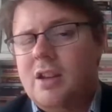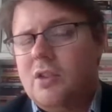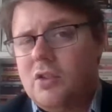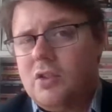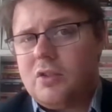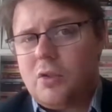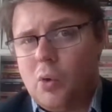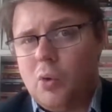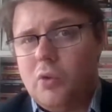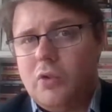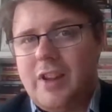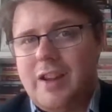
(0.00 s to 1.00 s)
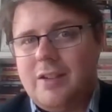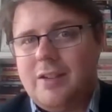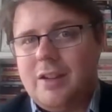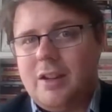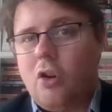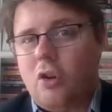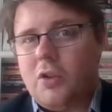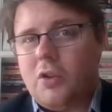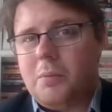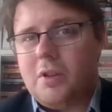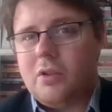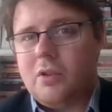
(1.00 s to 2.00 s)
schools, hitting
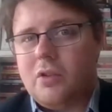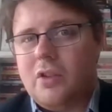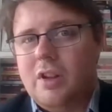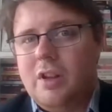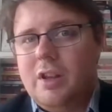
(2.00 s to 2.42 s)
hospitals,